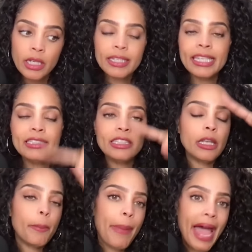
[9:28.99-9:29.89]

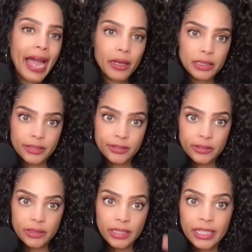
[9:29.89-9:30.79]
Kensington Palace
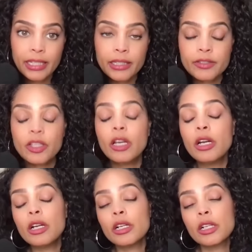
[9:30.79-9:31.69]
is
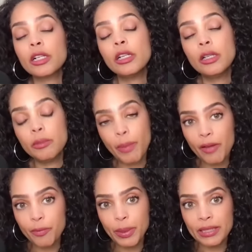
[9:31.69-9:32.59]
her
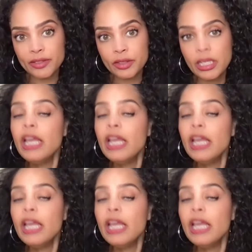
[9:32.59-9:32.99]
mouthpiece.